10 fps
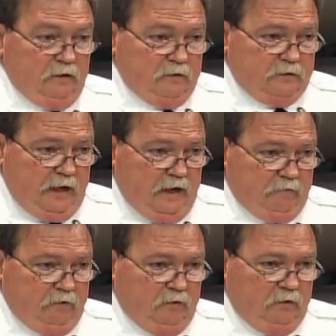
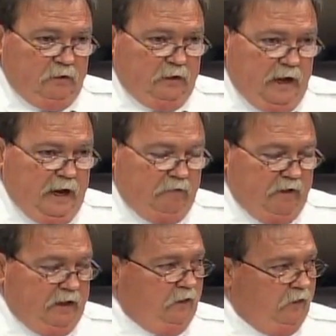staff, out of
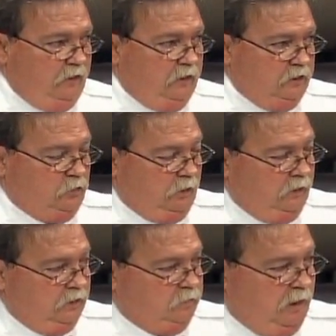that area as
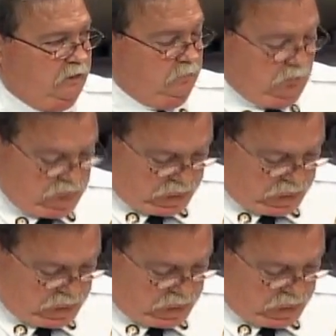quickly as possible.